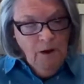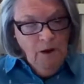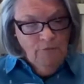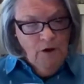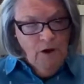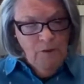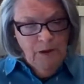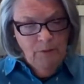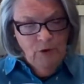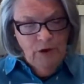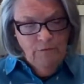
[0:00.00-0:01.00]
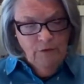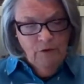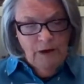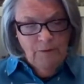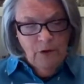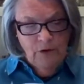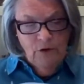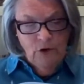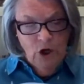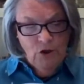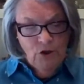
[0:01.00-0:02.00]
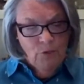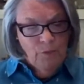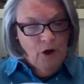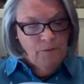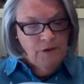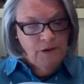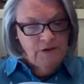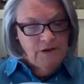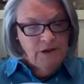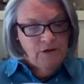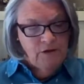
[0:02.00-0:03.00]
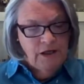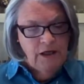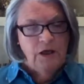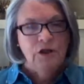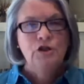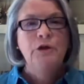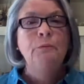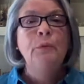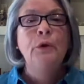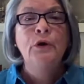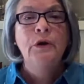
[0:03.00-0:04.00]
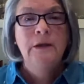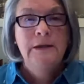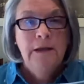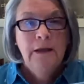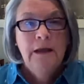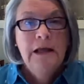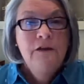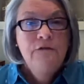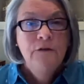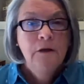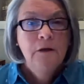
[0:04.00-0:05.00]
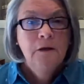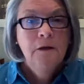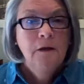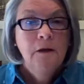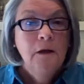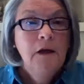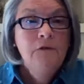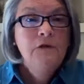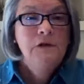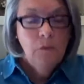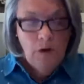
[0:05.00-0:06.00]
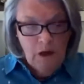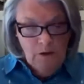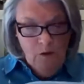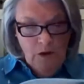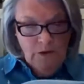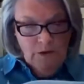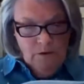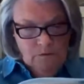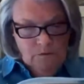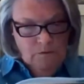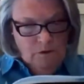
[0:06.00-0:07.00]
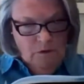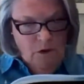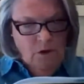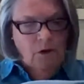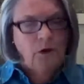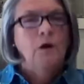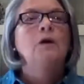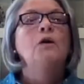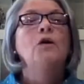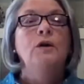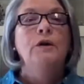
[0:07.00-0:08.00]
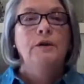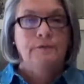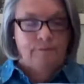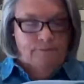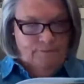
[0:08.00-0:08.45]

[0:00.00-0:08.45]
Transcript: A fond memory of her grandmother Gardner popped into Sarah's head and she blurted, Eva, Eva's what I want. Good.